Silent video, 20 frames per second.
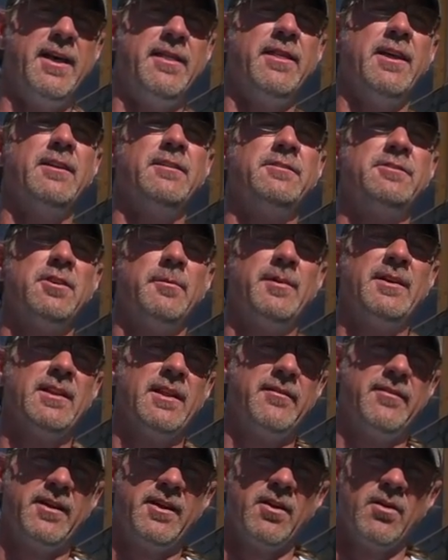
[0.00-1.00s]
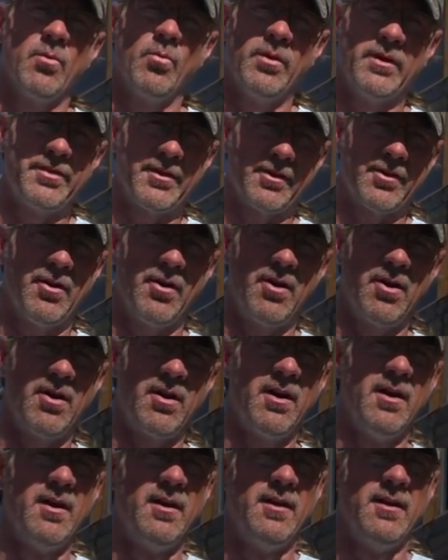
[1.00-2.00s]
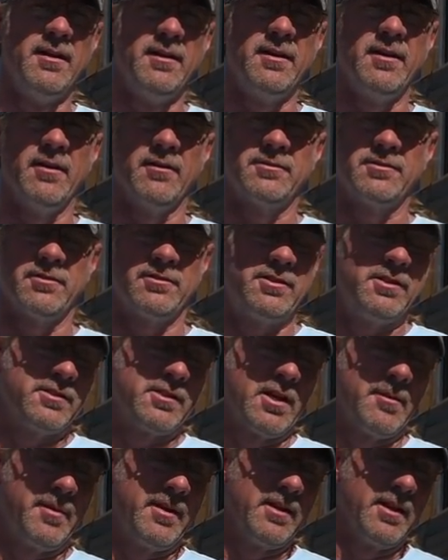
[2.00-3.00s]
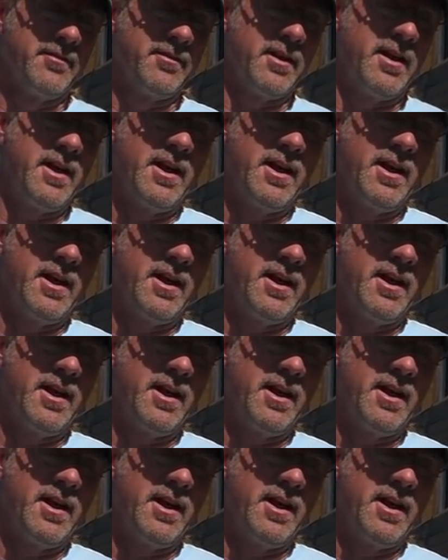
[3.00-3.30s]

and then she'll be leaving here with a car, you know, so she's gonna be leaving a